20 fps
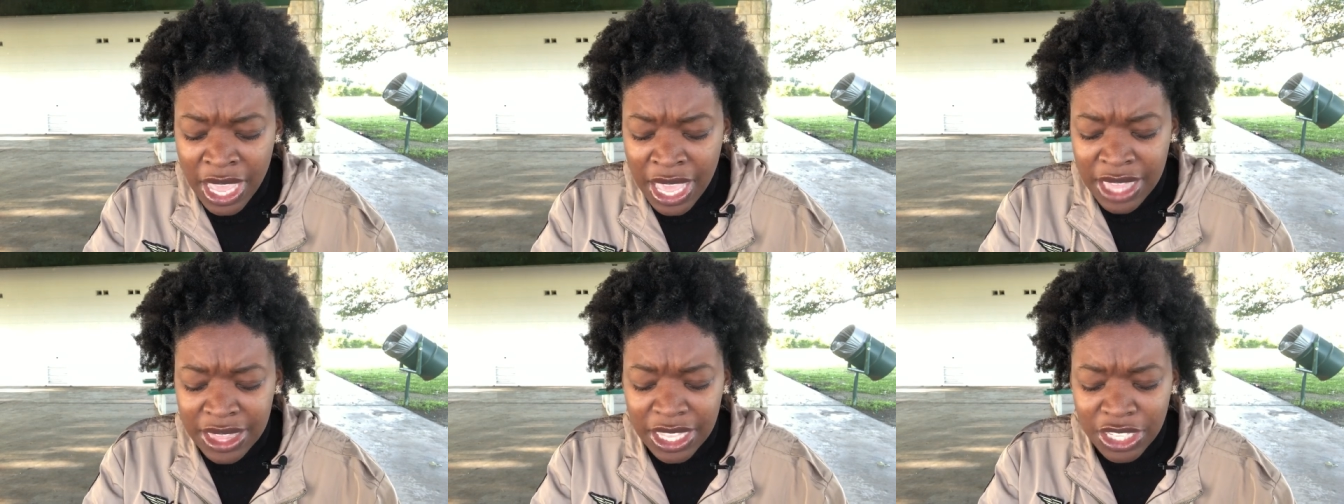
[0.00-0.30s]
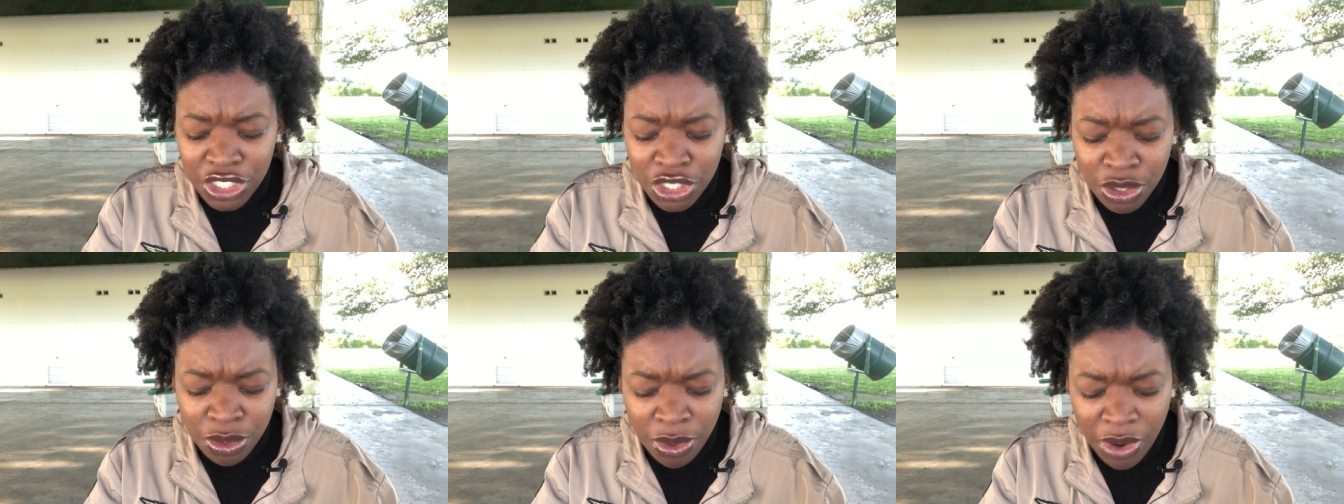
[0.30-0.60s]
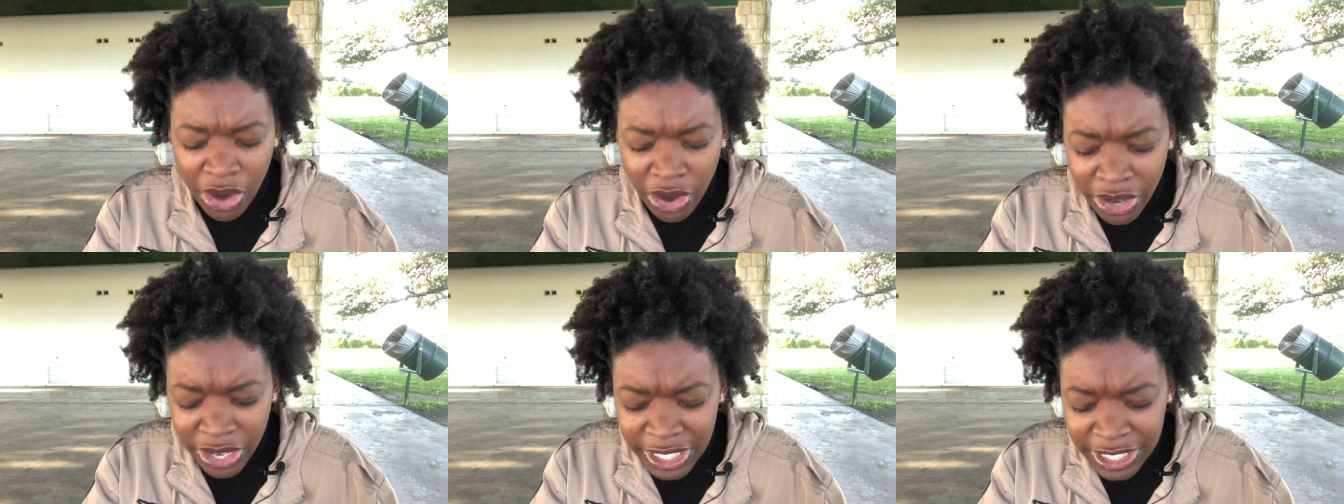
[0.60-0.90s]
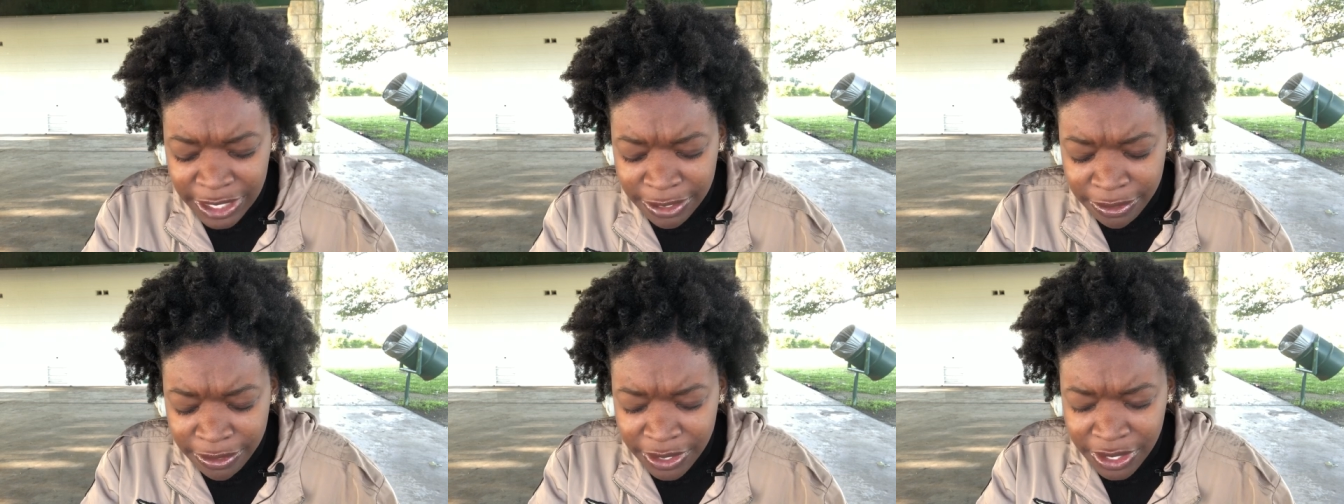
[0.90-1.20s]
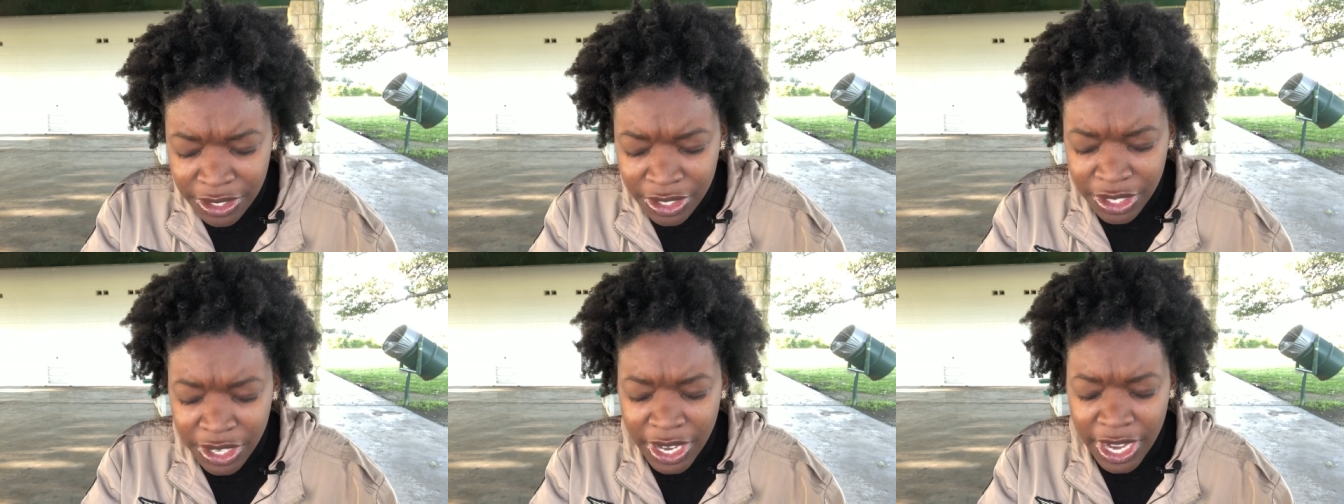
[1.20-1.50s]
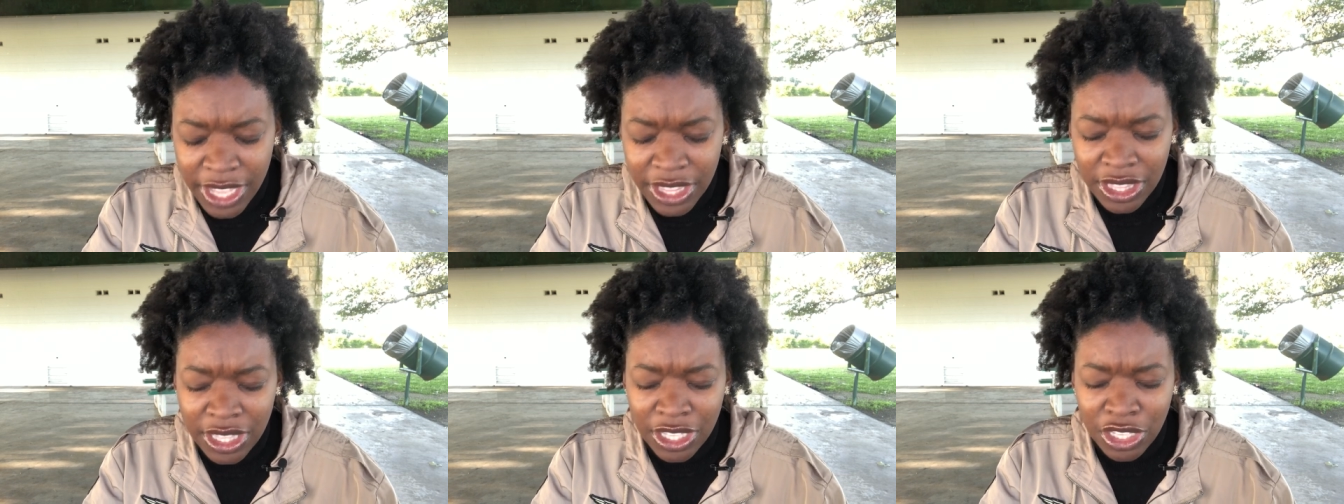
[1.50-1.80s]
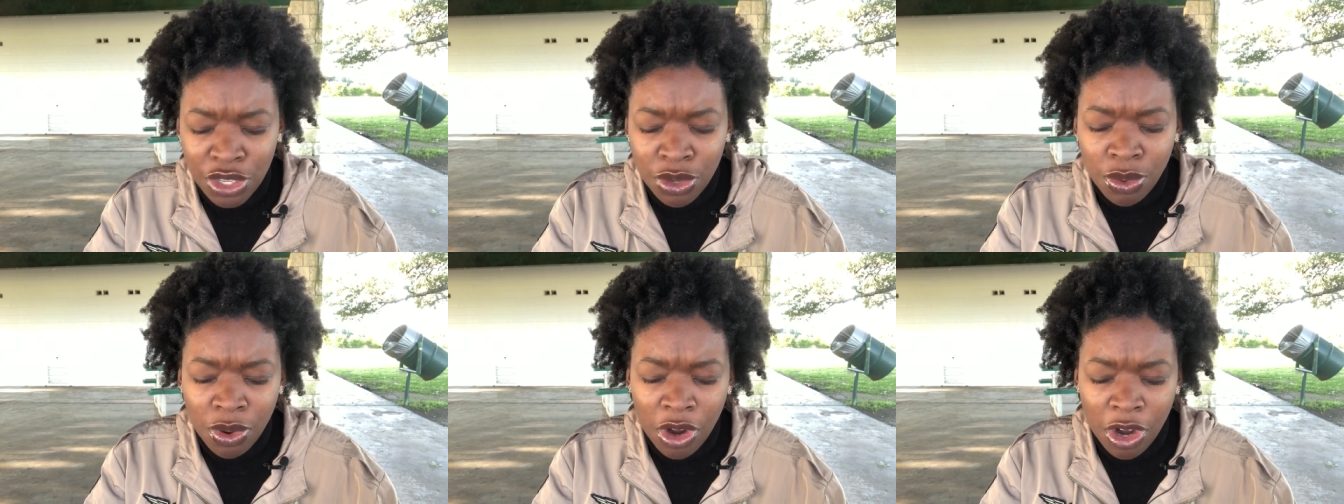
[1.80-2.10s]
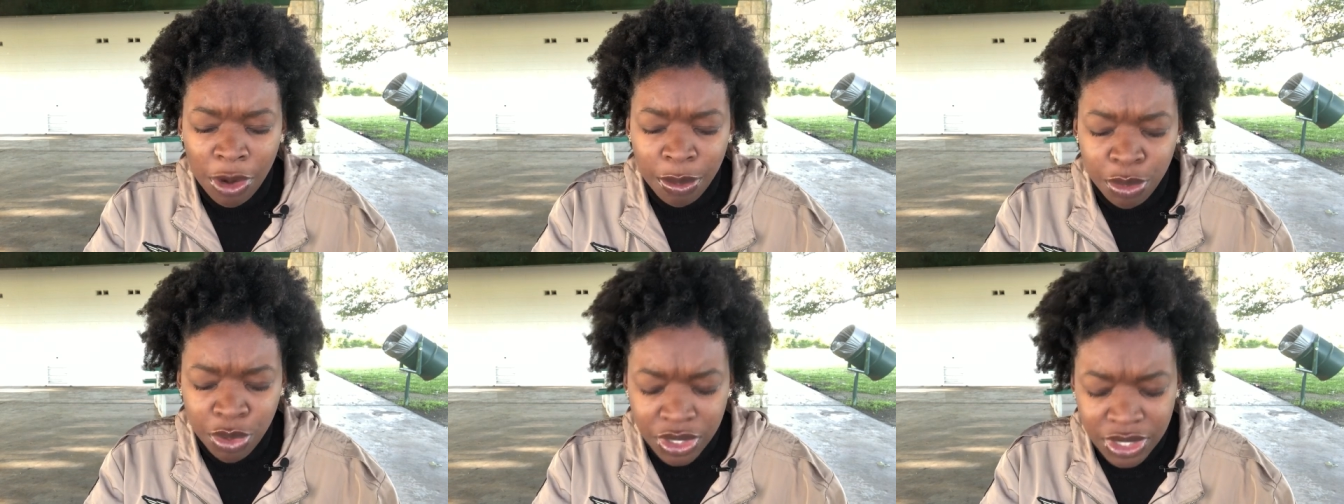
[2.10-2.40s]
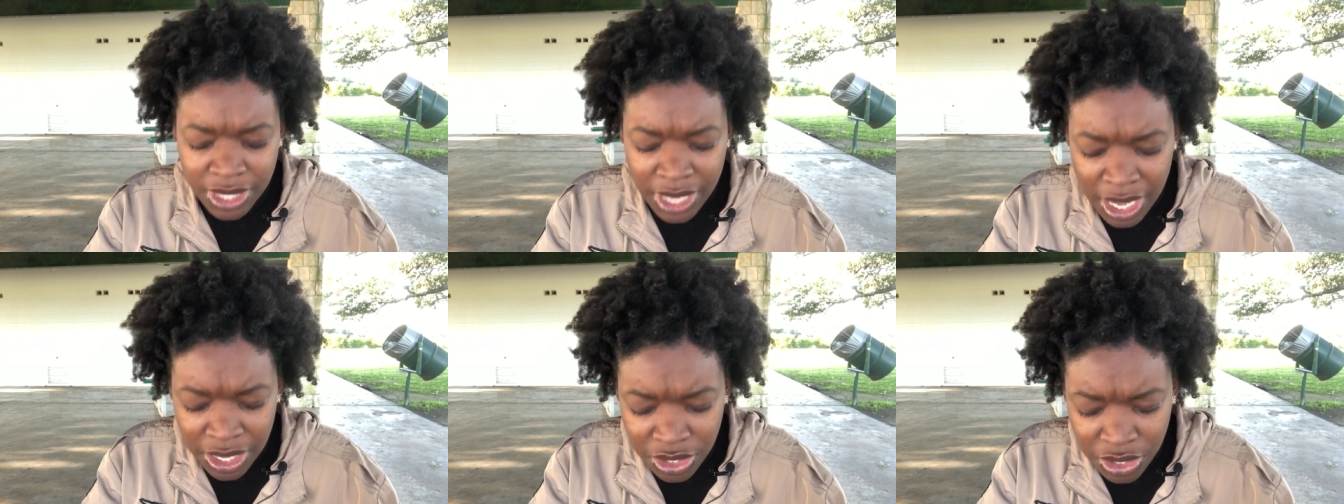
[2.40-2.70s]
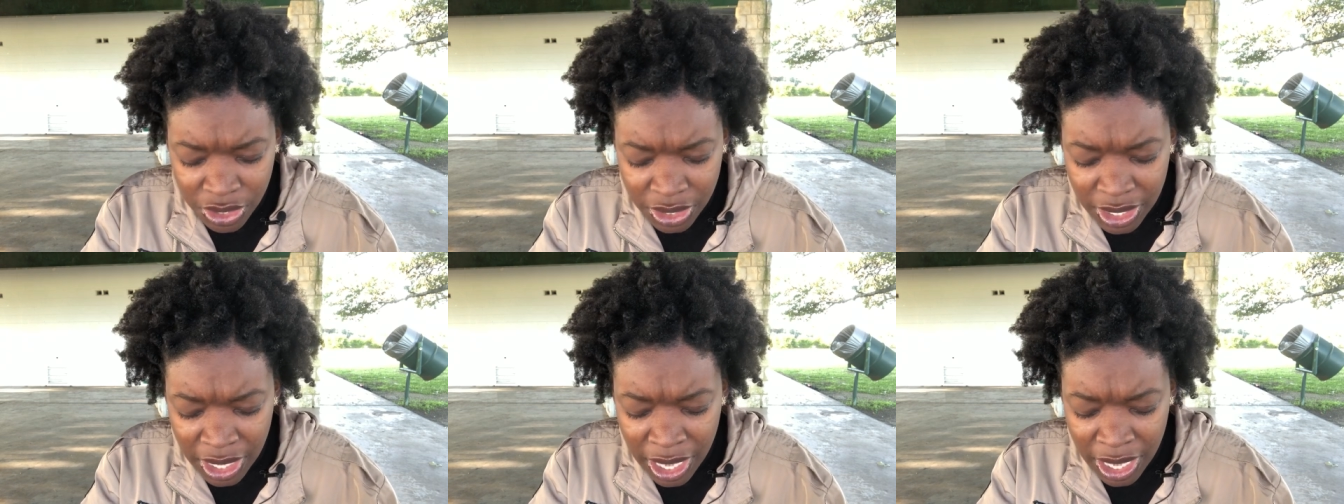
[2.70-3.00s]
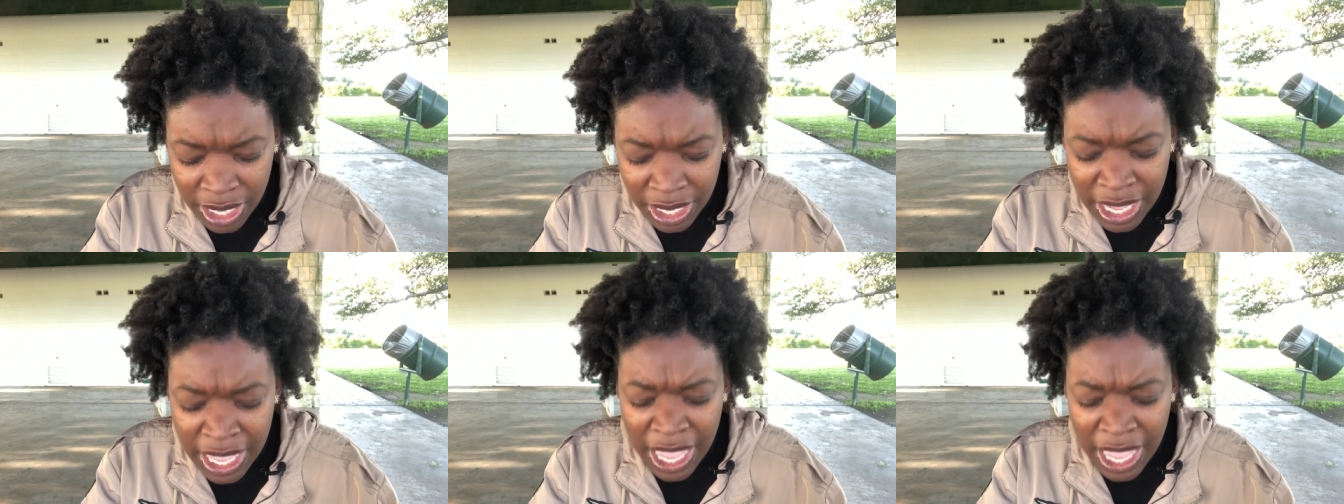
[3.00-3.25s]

that you are a defender and you are a protector, God.